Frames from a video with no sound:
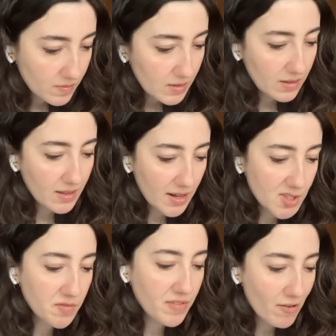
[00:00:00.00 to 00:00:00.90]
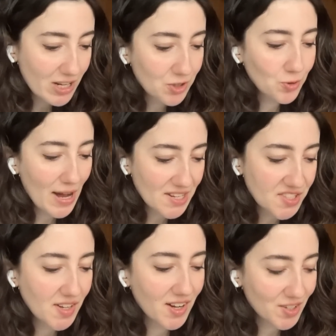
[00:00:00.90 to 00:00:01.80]
And that is a very cool
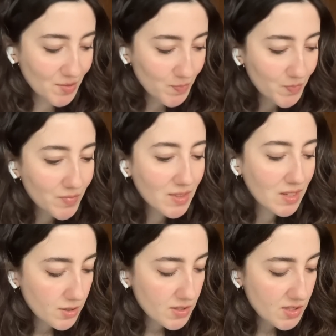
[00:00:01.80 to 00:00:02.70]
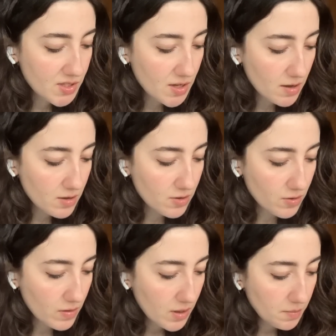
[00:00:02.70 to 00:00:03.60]
hairstyle.
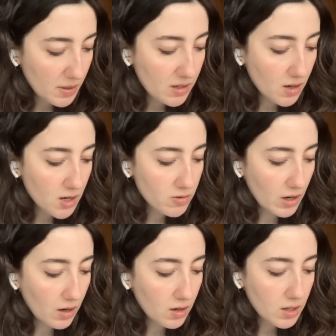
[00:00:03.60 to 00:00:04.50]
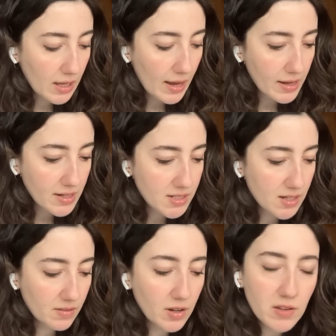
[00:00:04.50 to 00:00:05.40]
So, Megara,
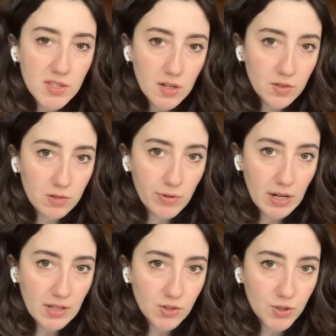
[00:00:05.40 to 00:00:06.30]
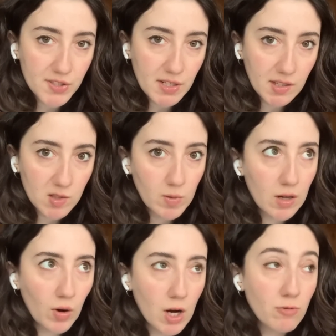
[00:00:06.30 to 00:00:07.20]
Arcadia, that sounded really interesting as
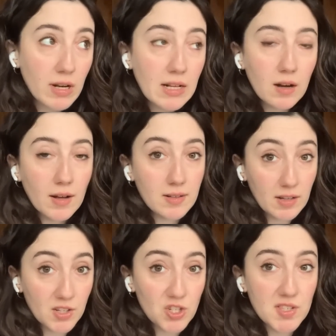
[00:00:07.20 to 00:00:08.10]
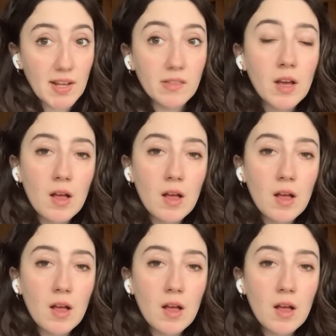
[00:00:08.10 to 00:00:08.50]
well. I really like I just said,